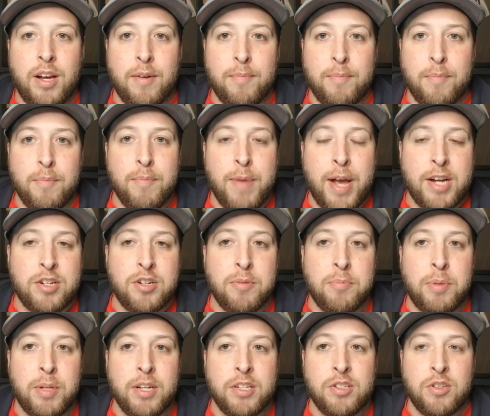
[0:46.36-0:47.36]
matchup
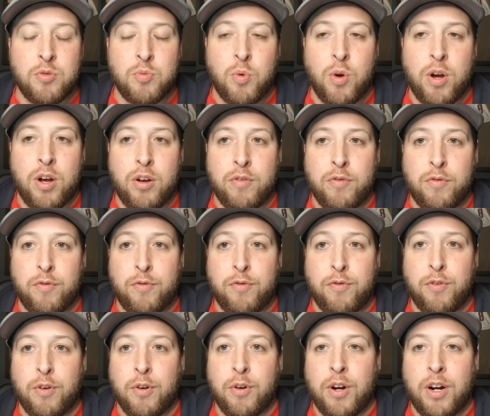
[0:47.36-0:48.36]
plays as well
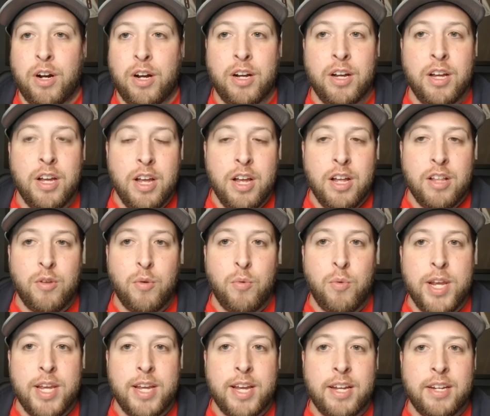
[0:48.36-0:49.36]
for the
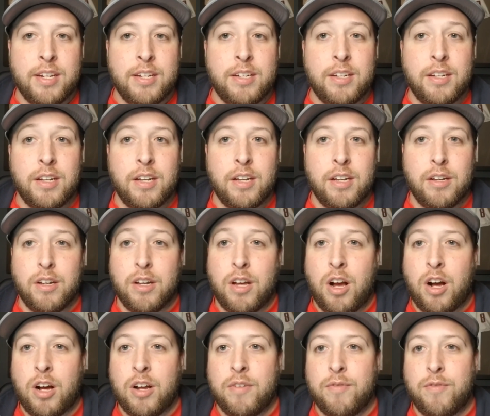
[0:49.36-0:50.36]
weekend
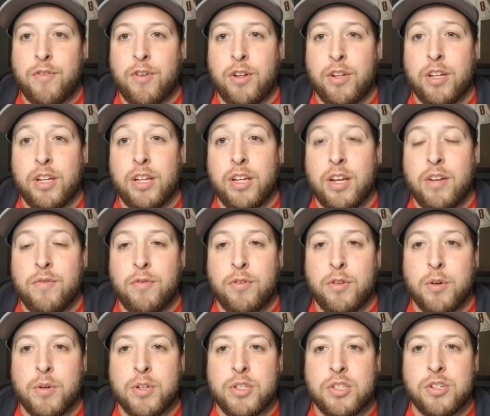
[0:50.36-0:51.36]
on Philly
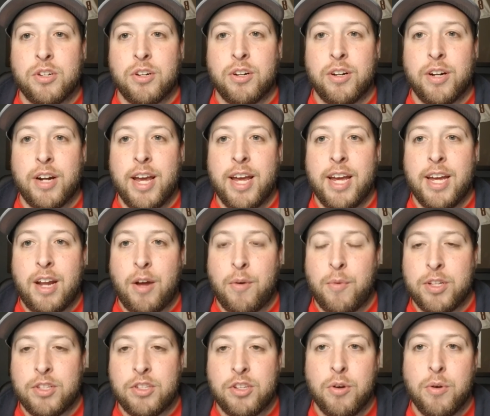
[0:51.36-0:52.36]
Influencer, and I
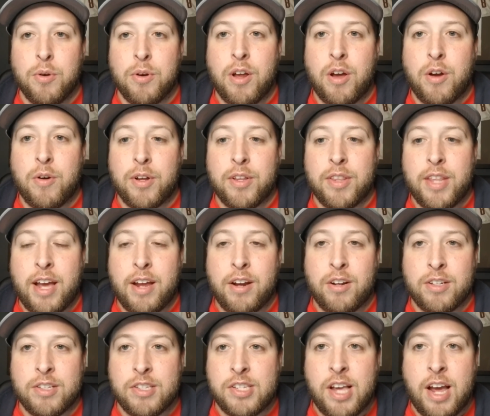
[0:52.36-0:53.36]
went 2-0 on that
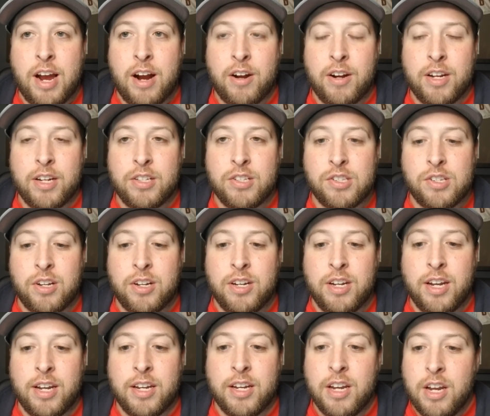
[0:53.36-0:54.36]
on Saturday and
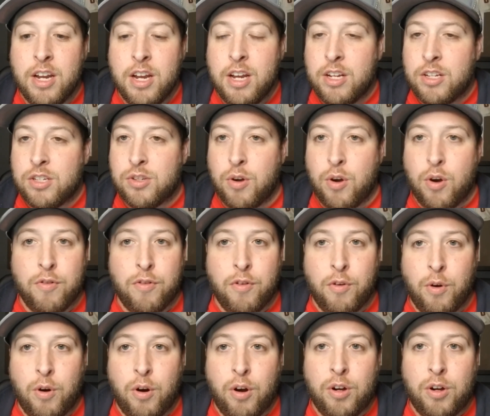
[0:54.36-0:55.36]
Sunday. So
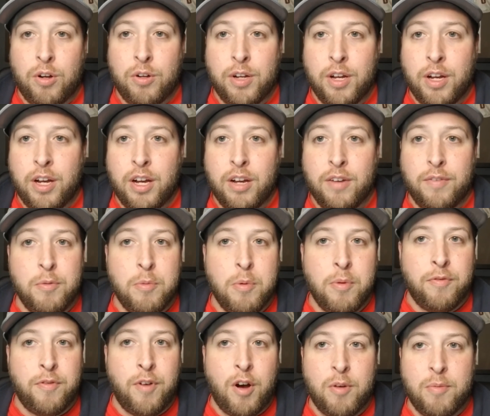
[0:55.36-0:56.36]
overall, if you've been
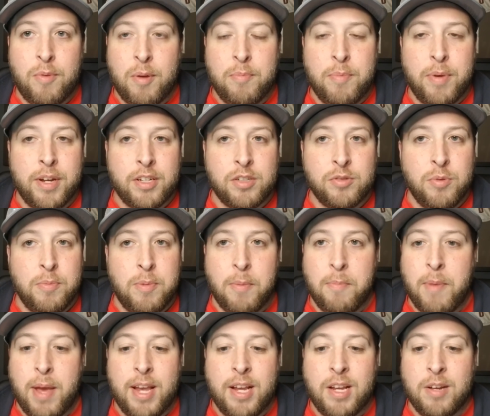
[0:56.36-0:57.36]
following my picks, we've been
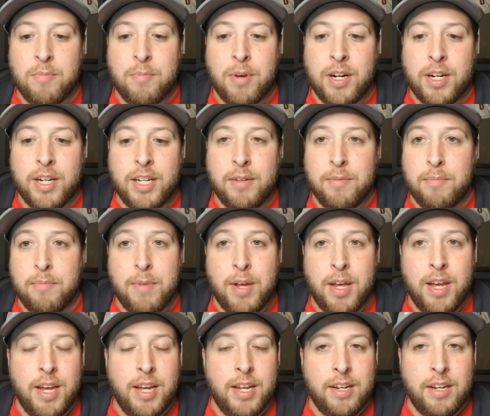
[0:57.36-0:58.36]
making money,
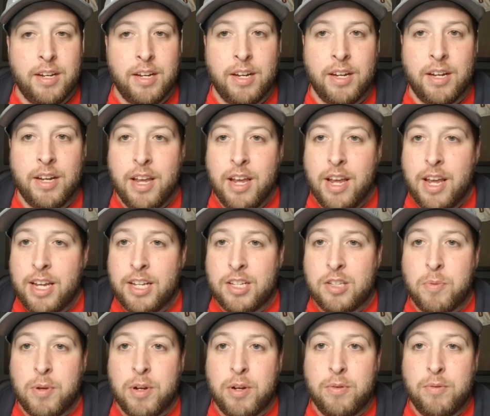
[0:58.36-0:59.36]
and it's
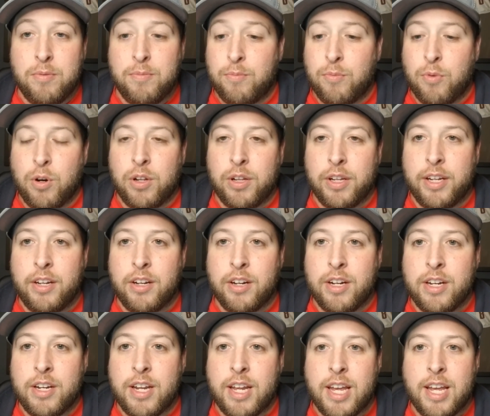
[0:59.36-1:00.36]
been really
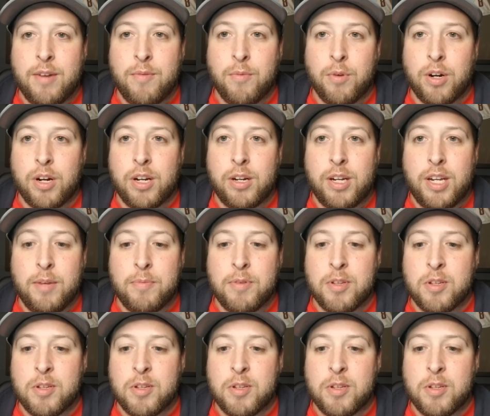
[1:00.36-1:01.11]
good, and we're going to keep this